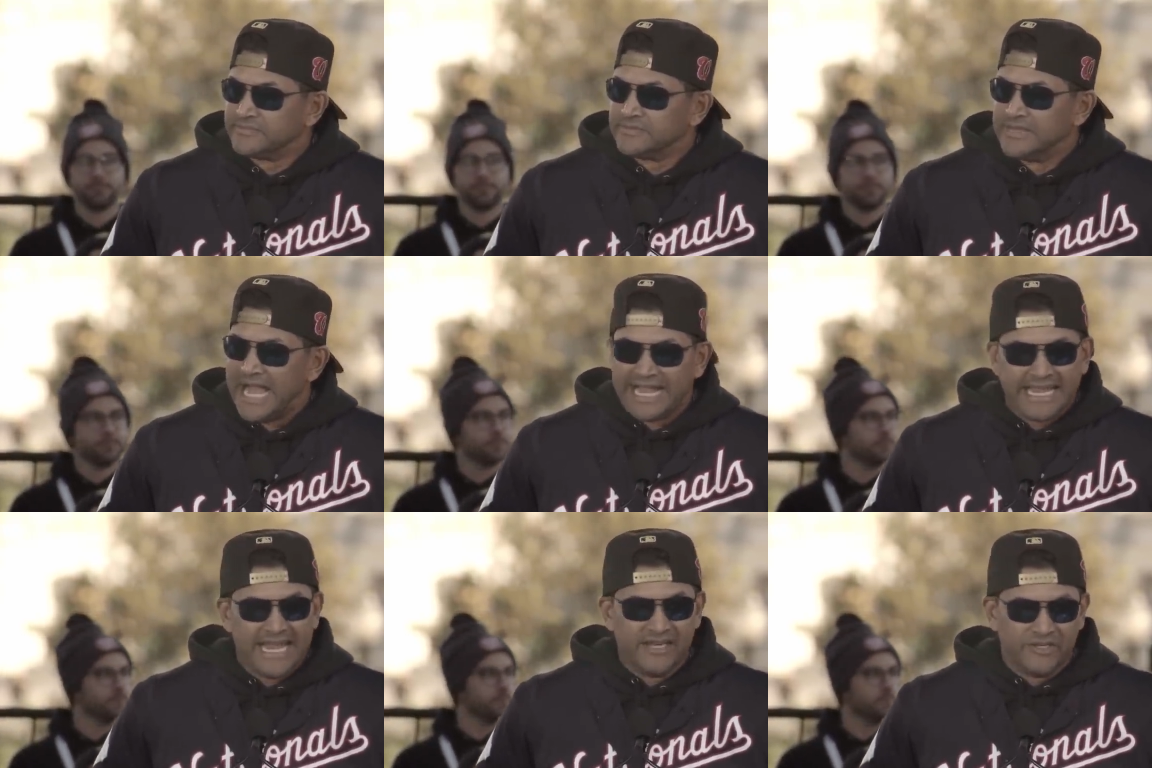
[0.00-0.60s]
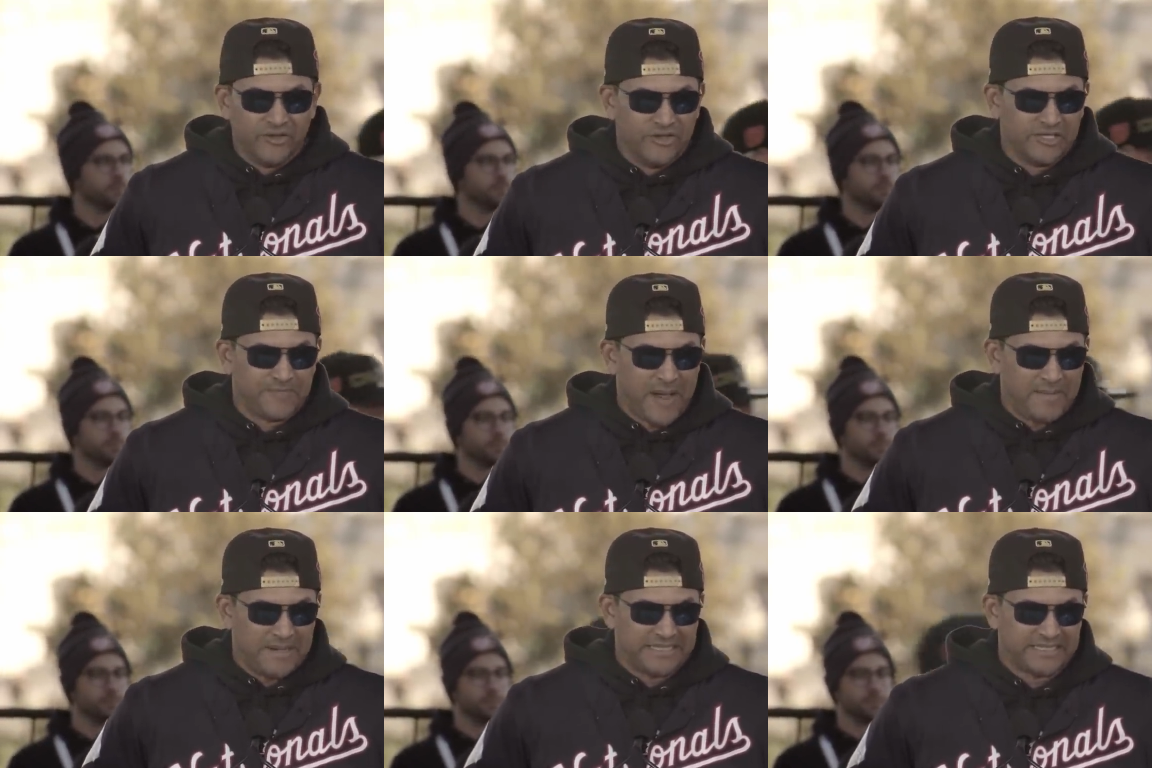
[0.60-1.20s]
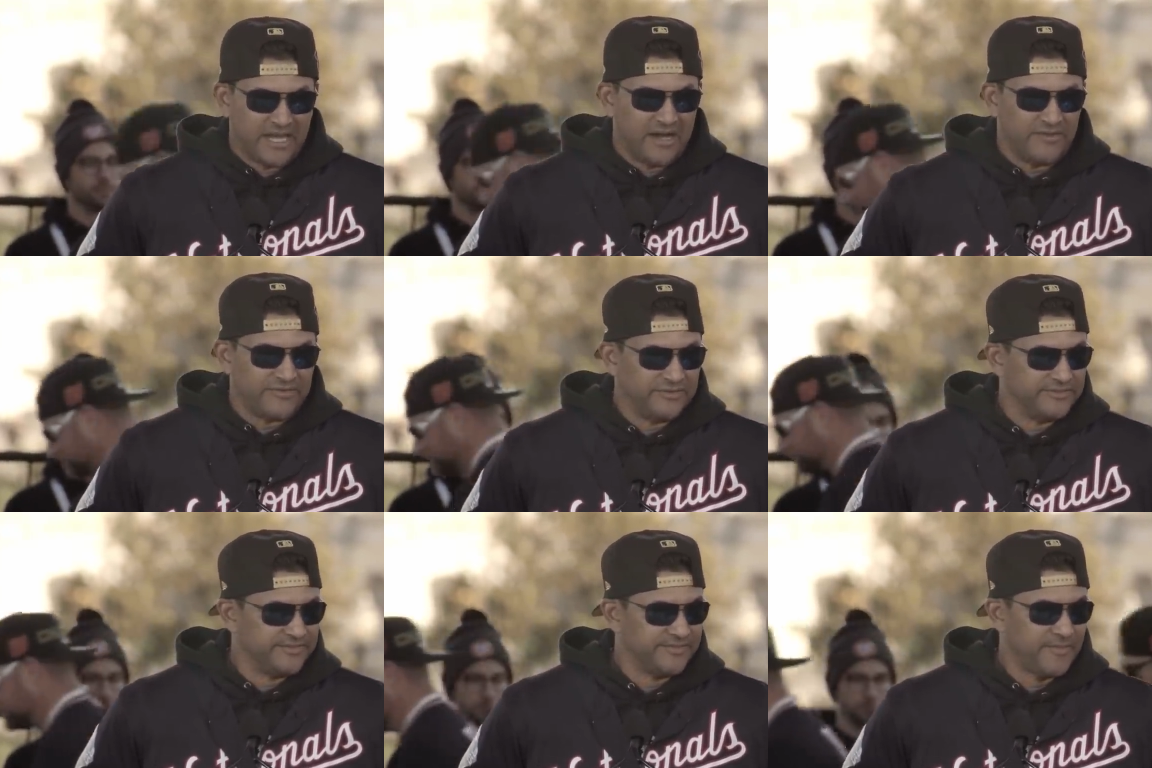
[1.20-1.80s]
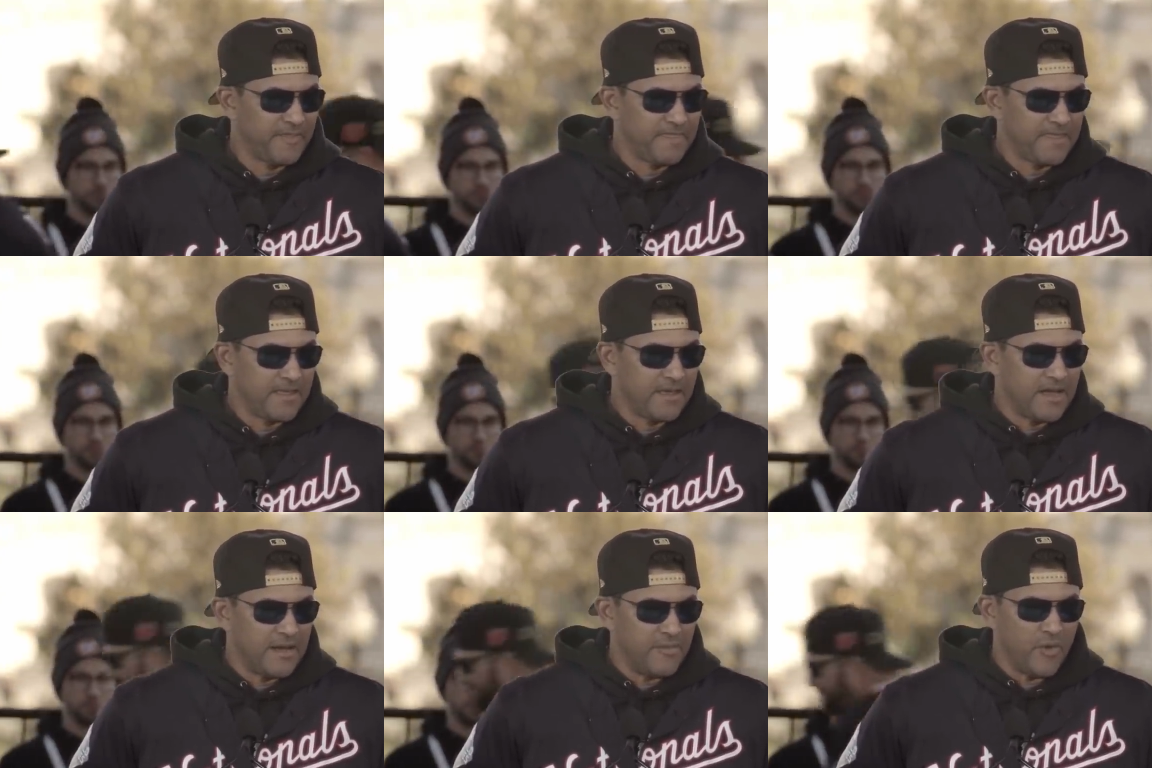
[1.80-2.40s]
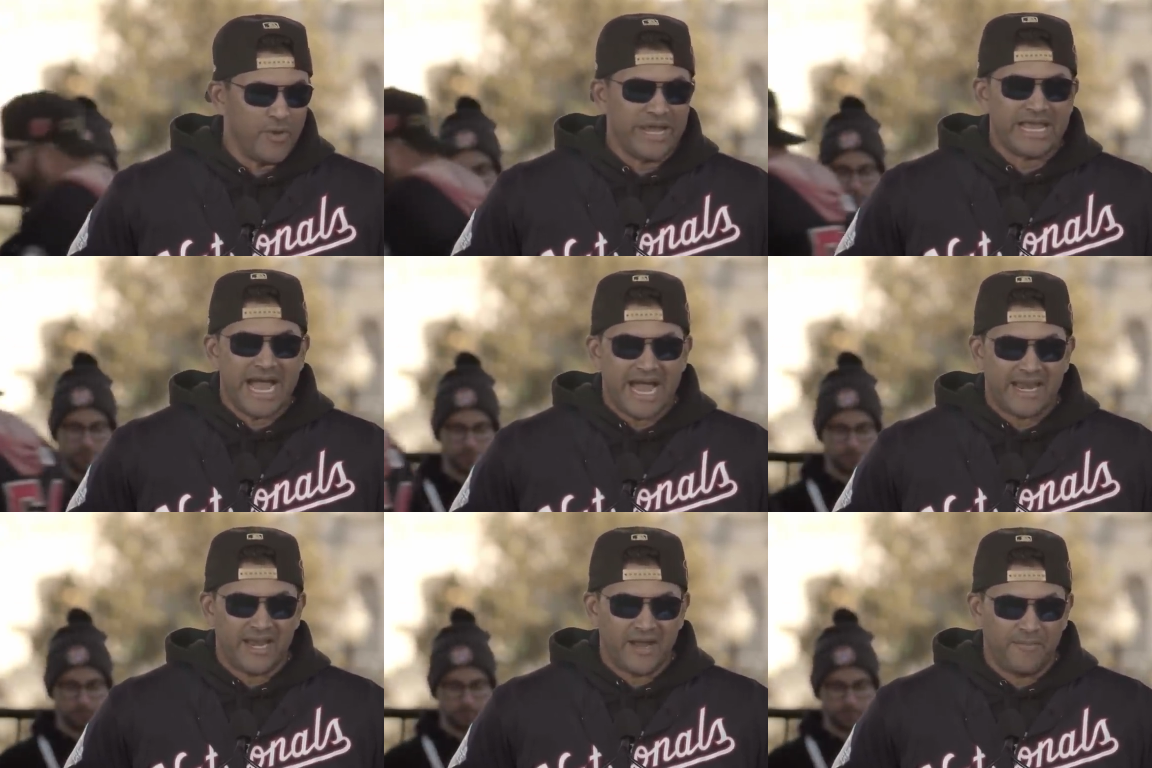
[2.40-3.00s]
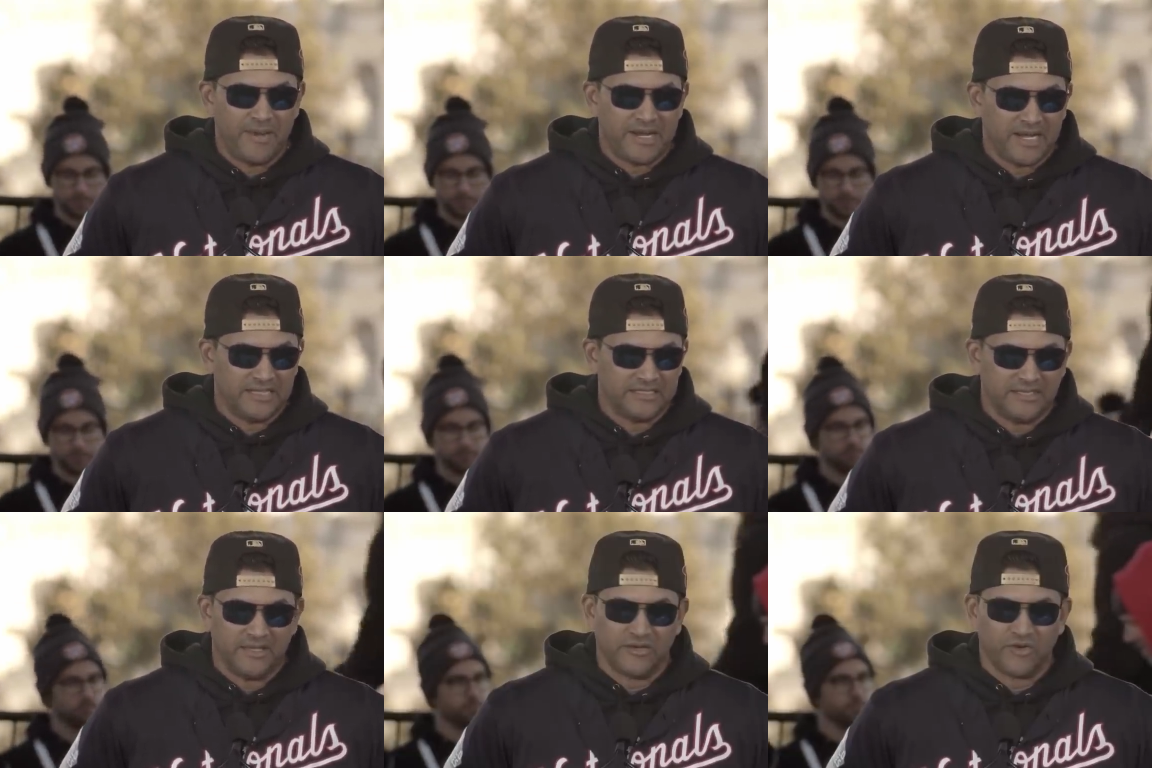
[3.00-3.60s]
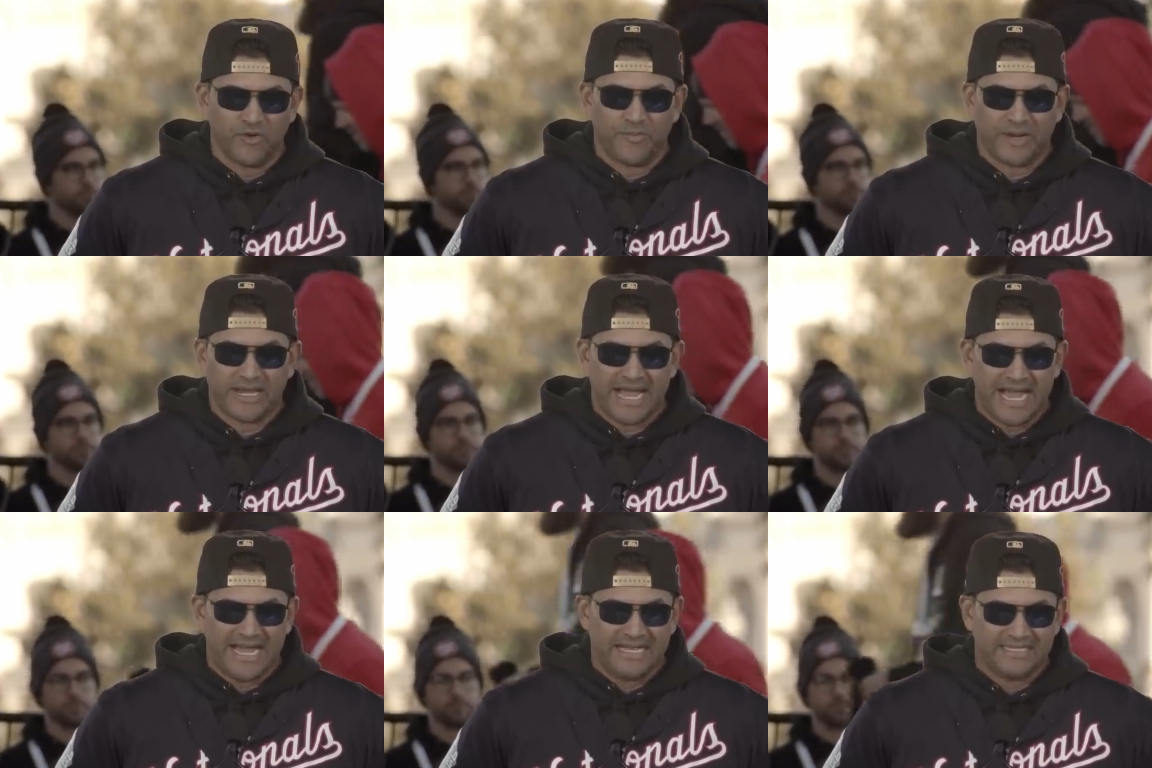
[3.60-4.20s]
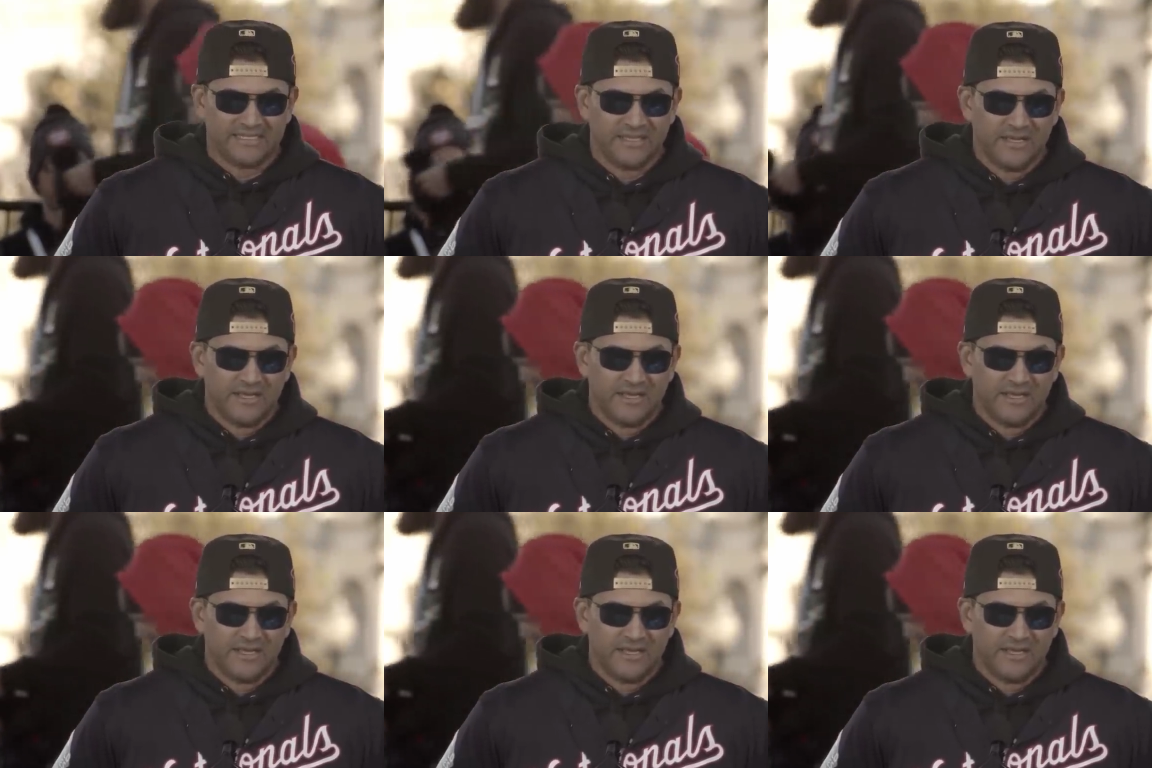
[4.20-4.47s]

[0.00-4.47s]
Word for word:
Speaker 1: I can't do this by myself. I mean, we got here because of the group of guys